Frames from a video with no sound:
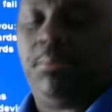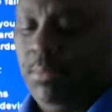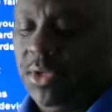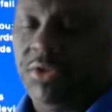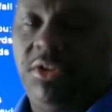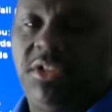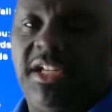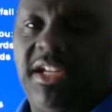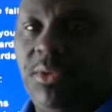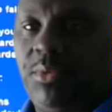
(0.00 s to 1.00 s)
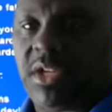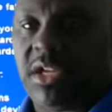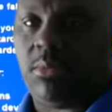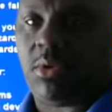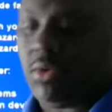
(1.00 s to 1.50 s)
but you're dealing with
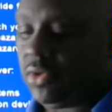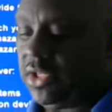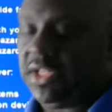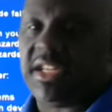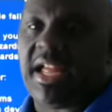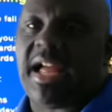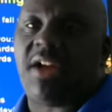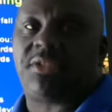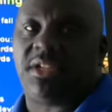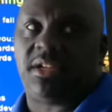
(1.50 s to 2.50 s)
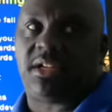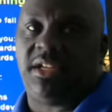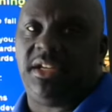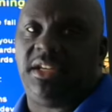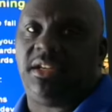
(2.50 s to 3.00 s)
chemicals in the house
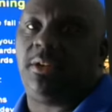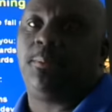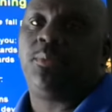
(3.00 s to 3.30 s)
cleaning.